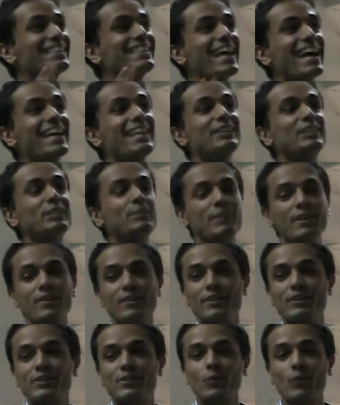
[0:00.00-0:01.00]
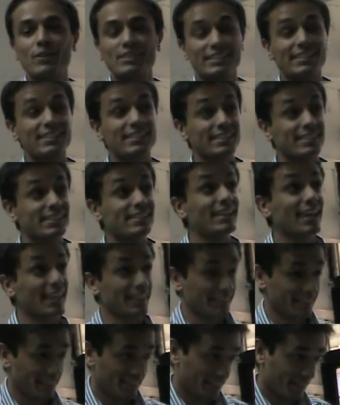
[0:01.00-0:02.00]
that experience was a
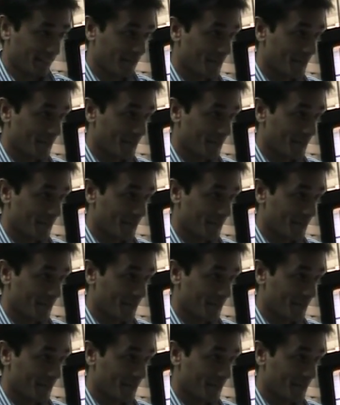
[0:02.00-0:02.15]
success.